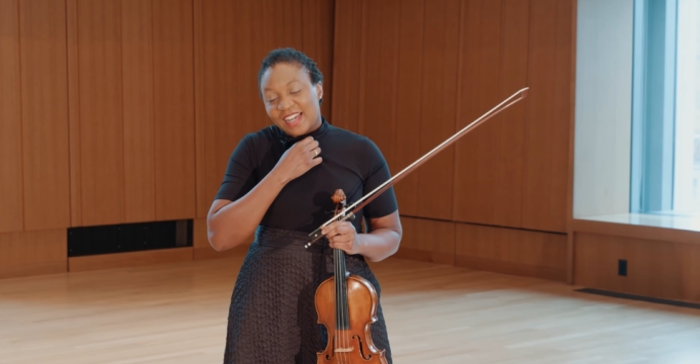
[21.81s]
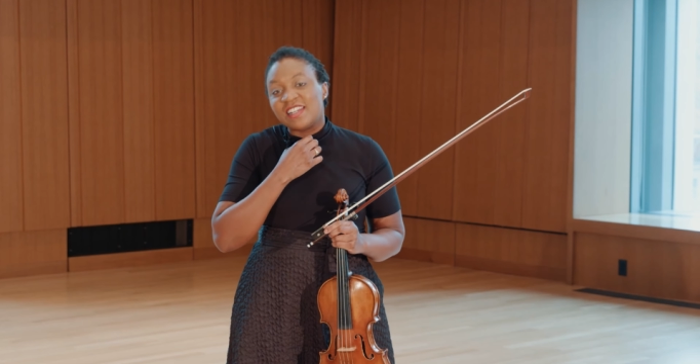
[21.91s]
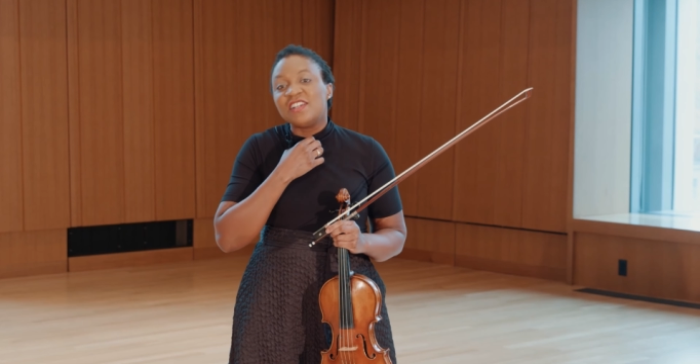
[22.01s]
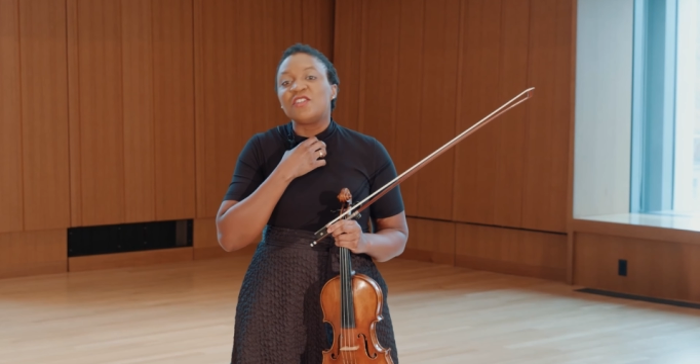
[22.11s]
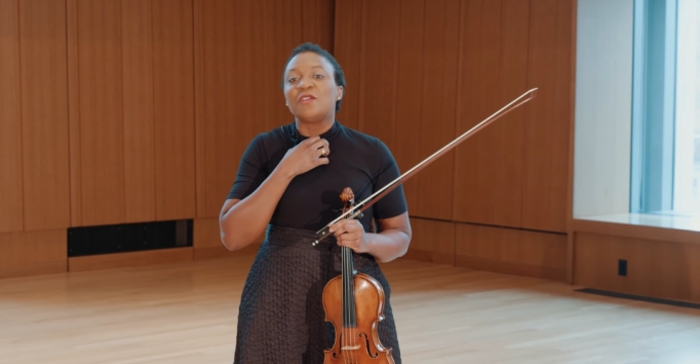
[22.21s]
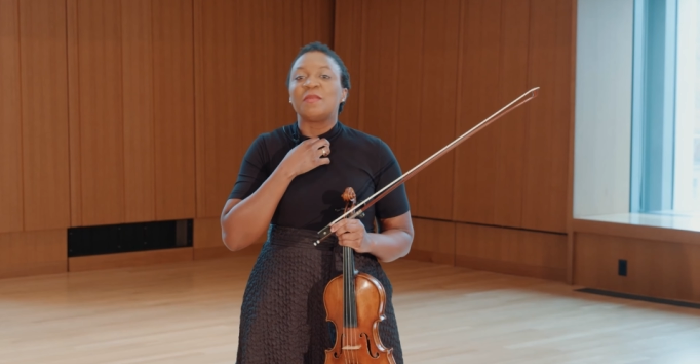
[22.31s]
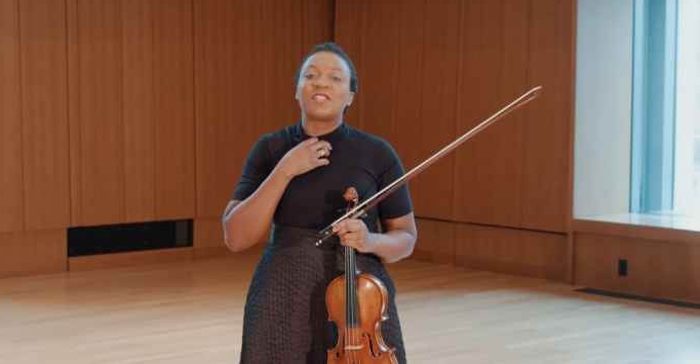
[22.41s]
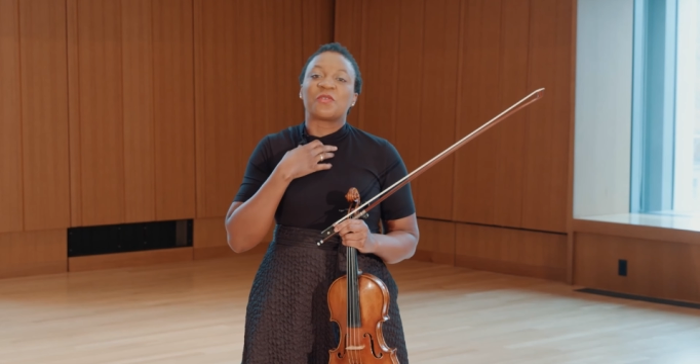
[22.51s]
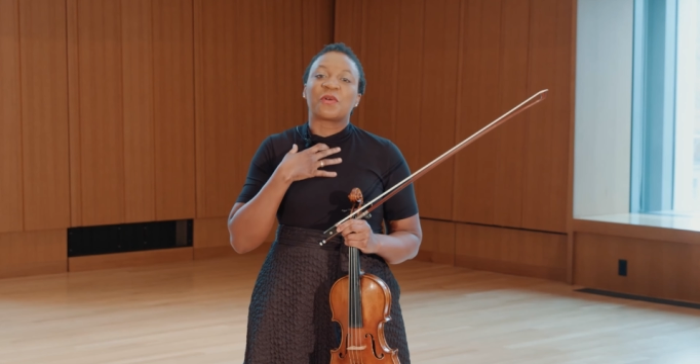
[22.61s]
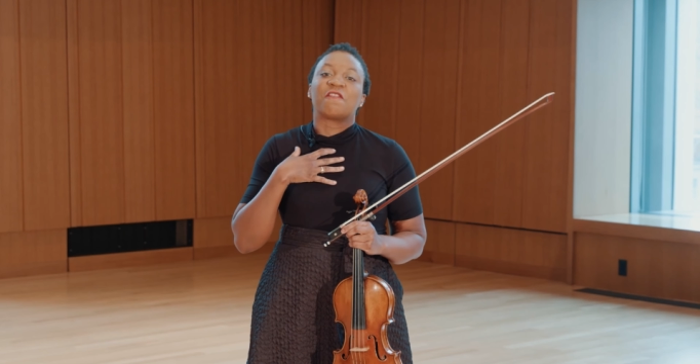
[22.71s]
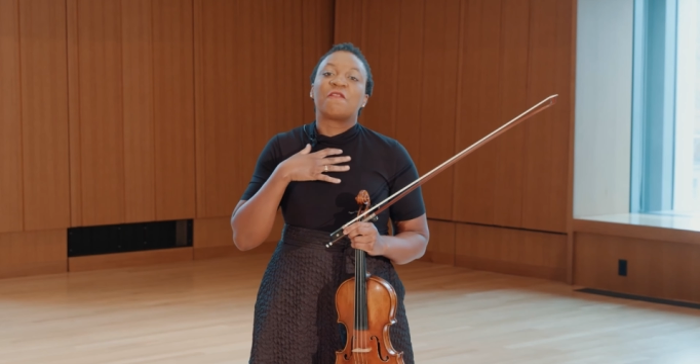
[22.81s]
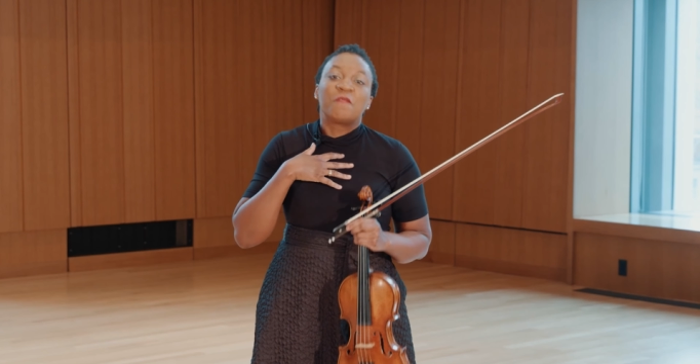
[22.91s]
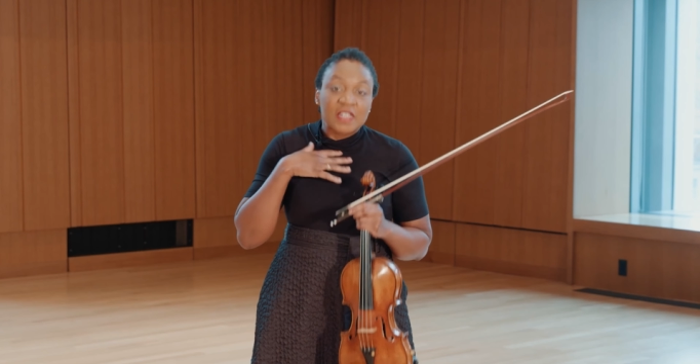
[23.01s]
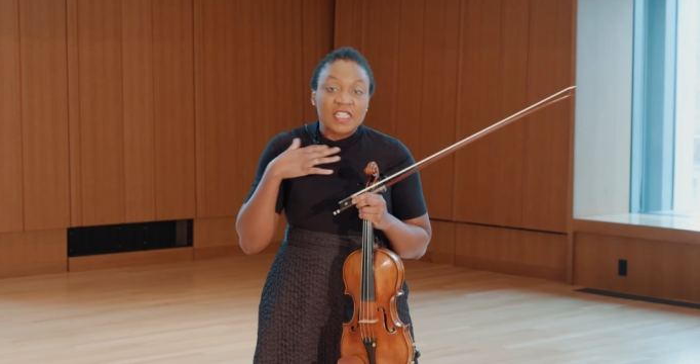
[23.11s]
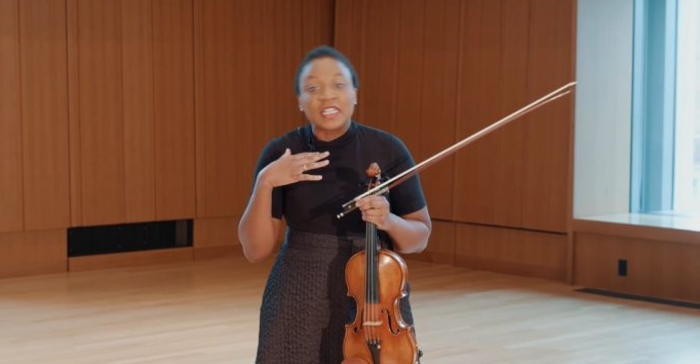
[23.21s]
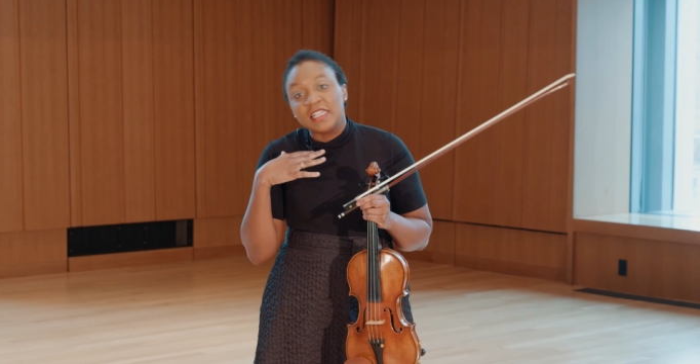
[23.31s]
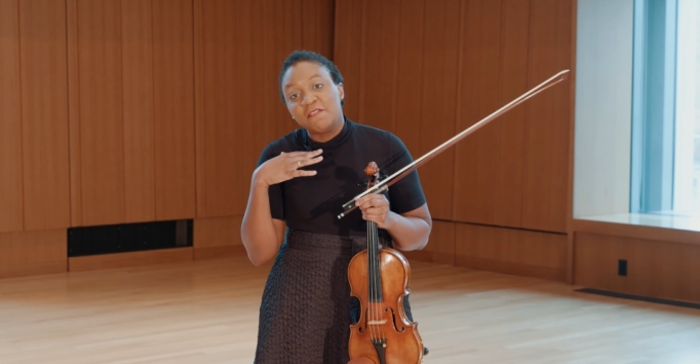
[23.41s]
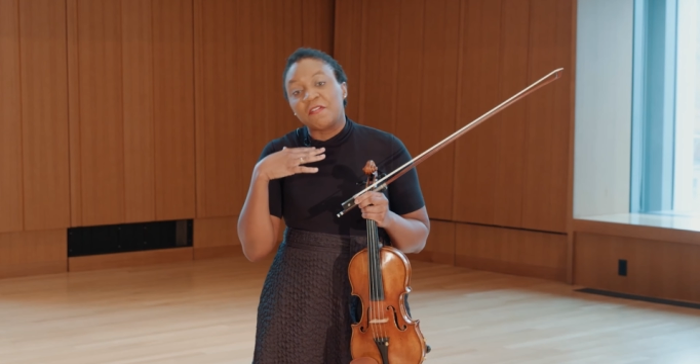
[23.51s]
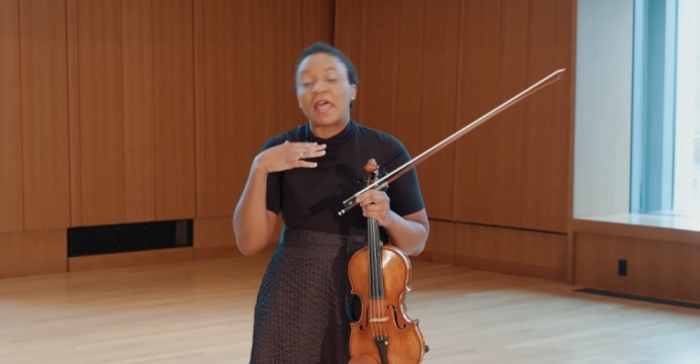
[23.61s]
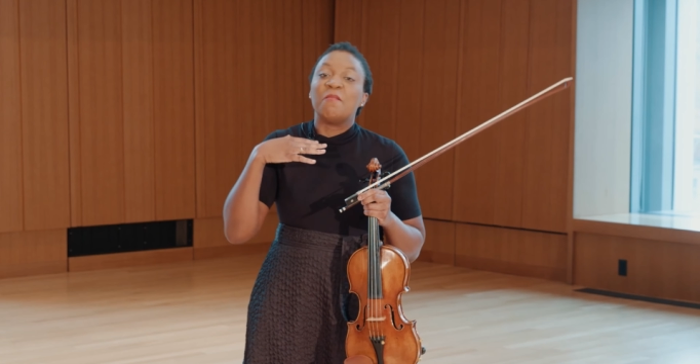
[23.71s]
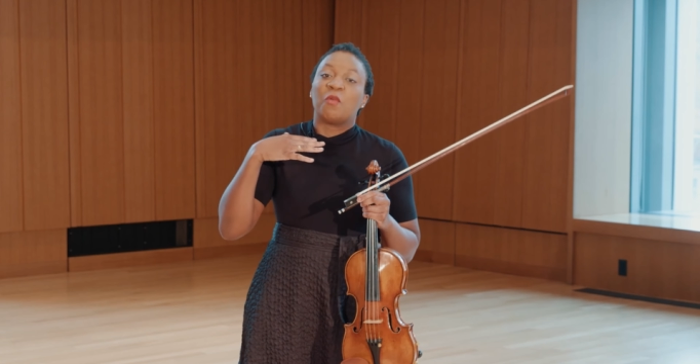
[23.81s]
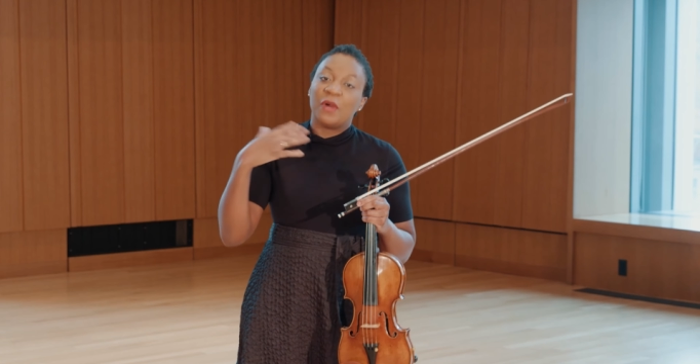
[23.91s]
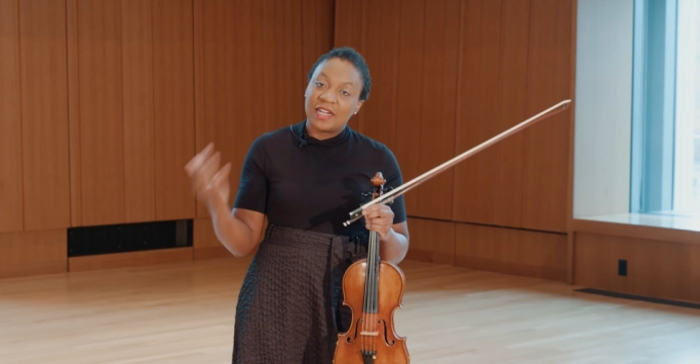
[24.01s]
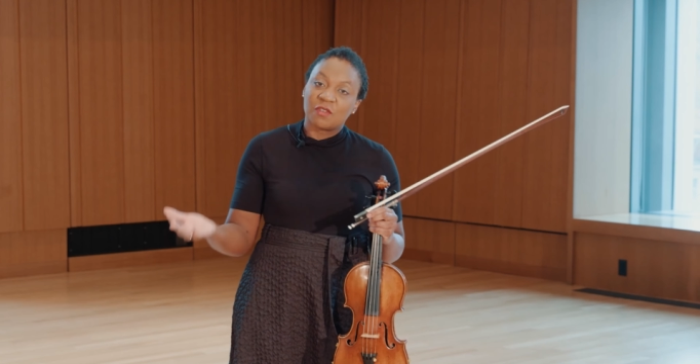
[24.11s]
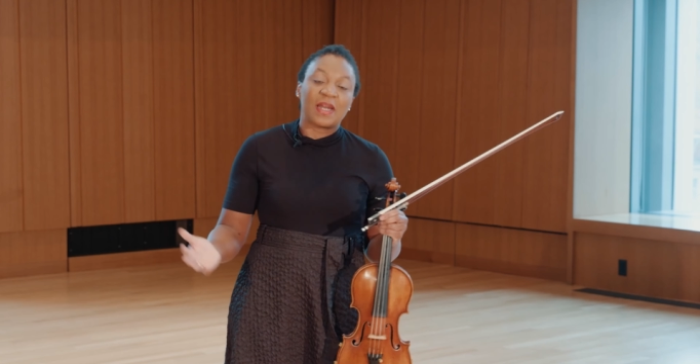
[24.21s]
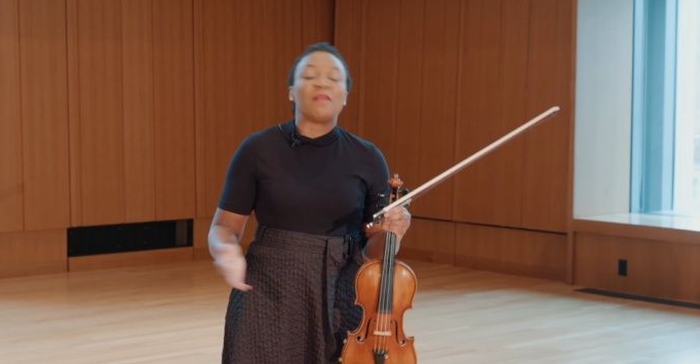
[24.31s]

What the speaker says: I tend to be sort of physically flamboyant when